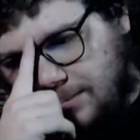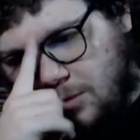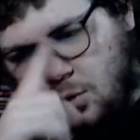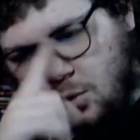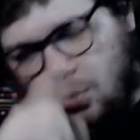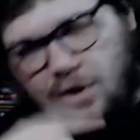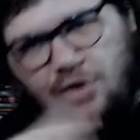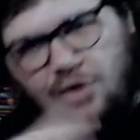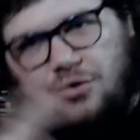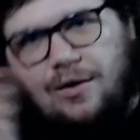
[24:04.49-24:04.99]

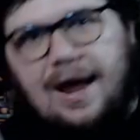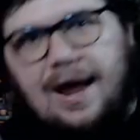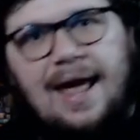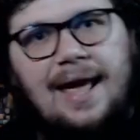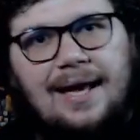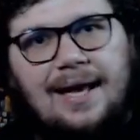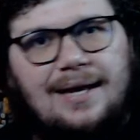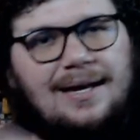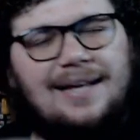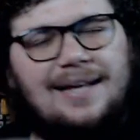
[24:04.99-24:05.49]
Or
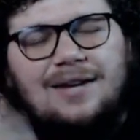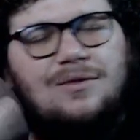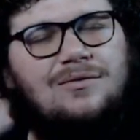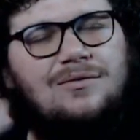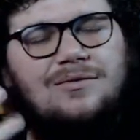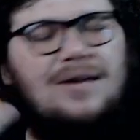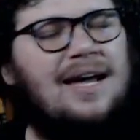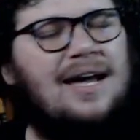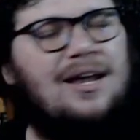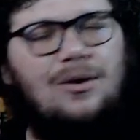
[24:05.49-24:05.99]
Gring. I
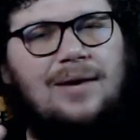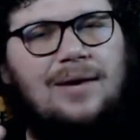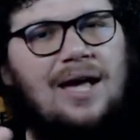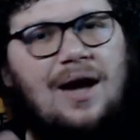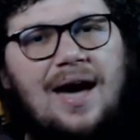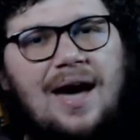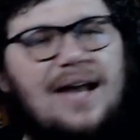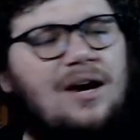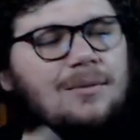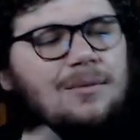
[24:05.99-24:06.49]
don't care.
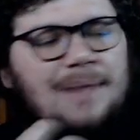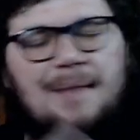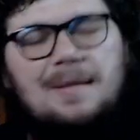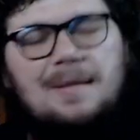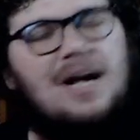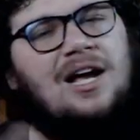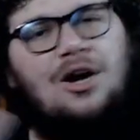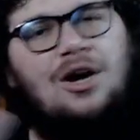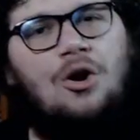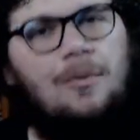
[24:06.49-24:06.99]
I'm
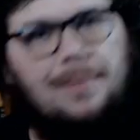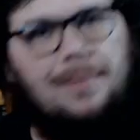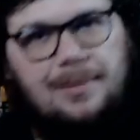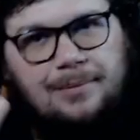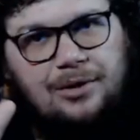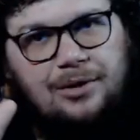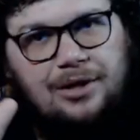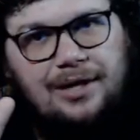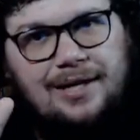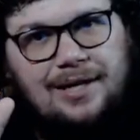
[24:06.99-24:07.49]
not going to open the
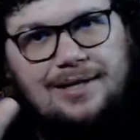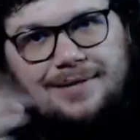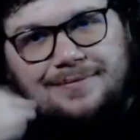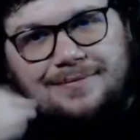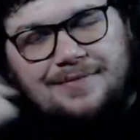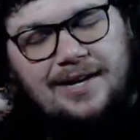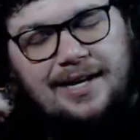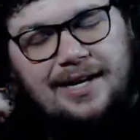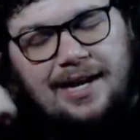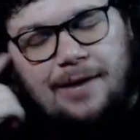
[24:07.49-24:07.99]
book again to
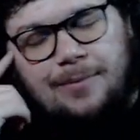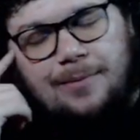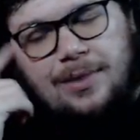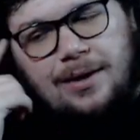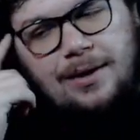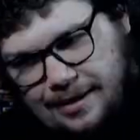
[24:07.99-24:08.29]
find out.